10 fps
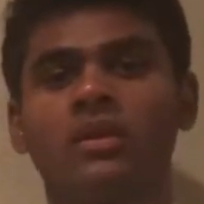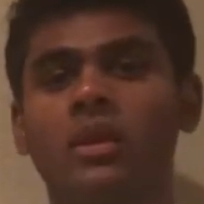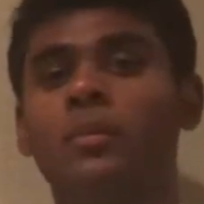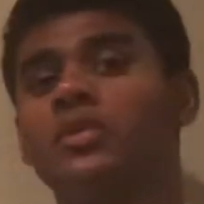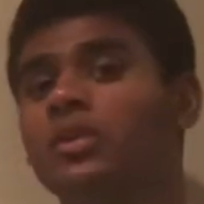
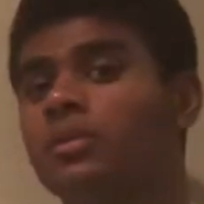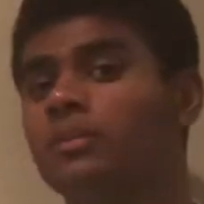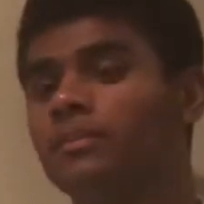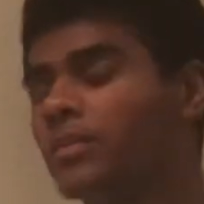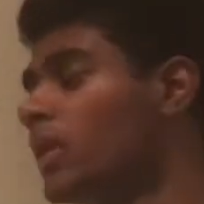Number two,
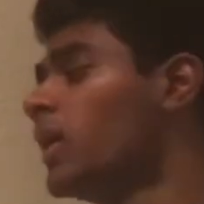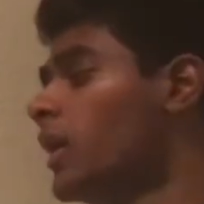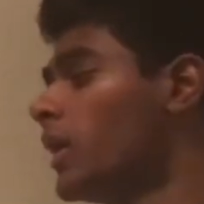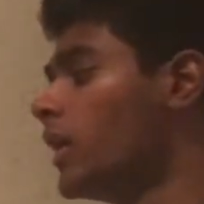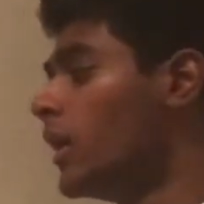
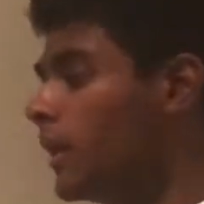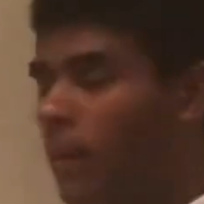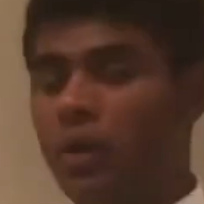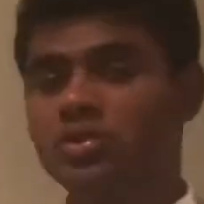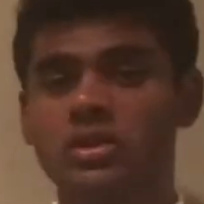
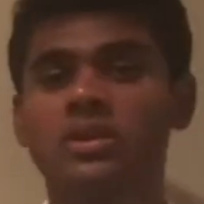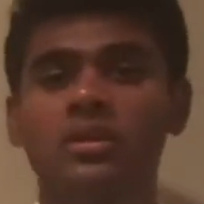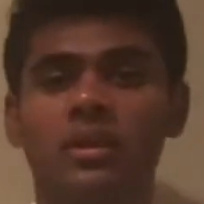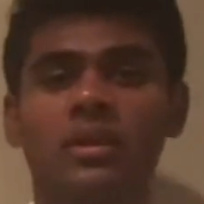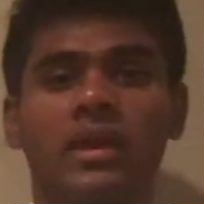
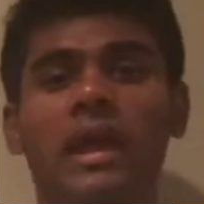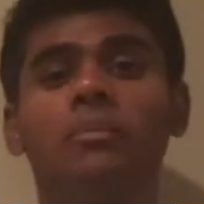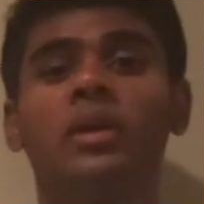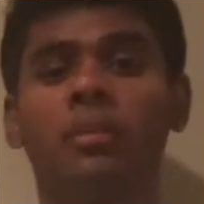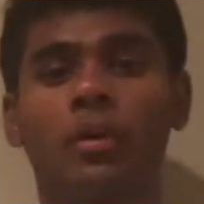emotion can
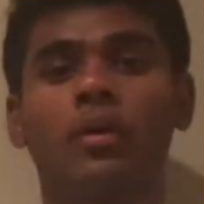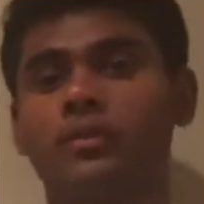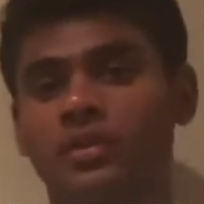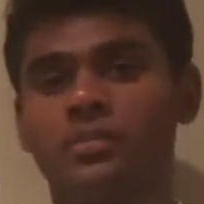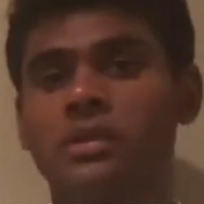be a part of
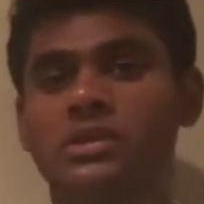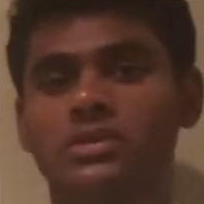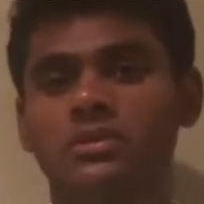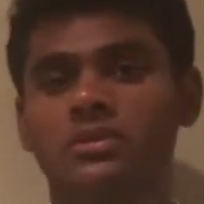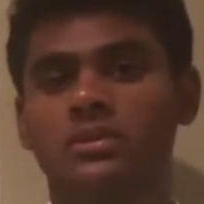your speech.